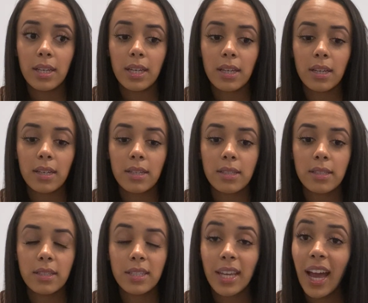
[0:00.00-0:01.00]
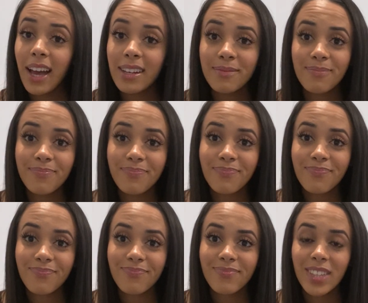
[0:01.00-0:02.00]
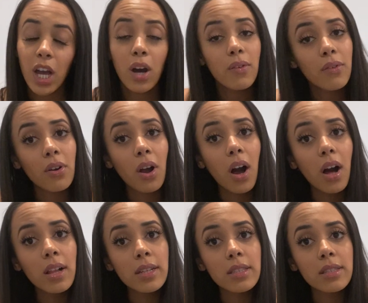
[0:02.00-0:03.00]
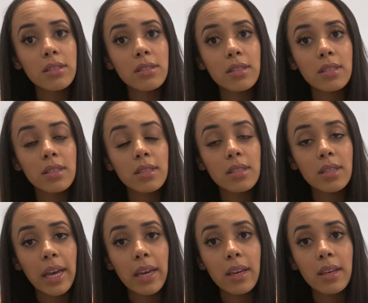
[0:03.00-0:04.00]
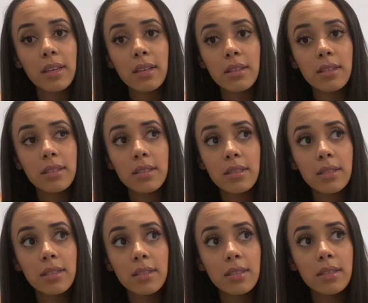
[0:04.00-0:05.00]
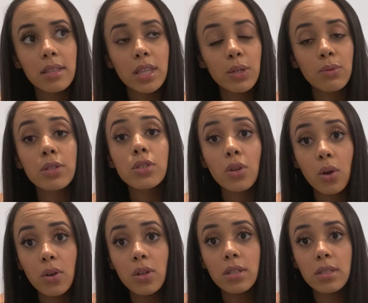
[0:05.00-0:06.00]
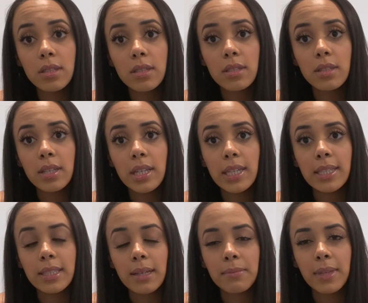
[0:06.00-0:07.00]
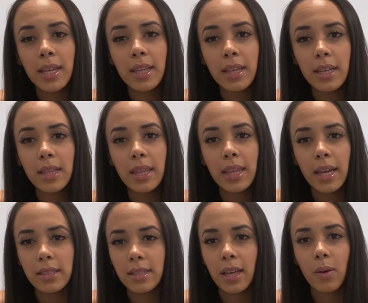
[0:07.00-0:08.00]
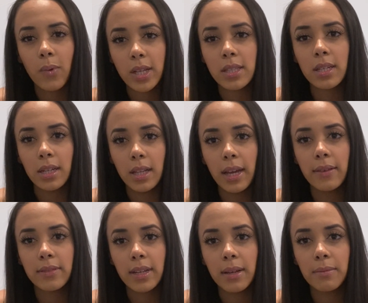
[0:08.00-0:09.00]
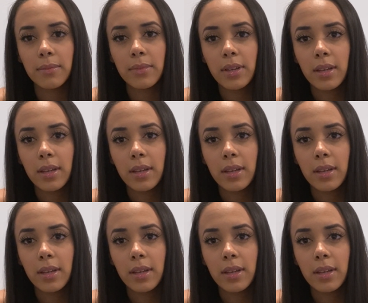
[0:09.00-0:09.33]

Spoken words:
And yeah, overall, it's like the result is something that's like once in a lifetime.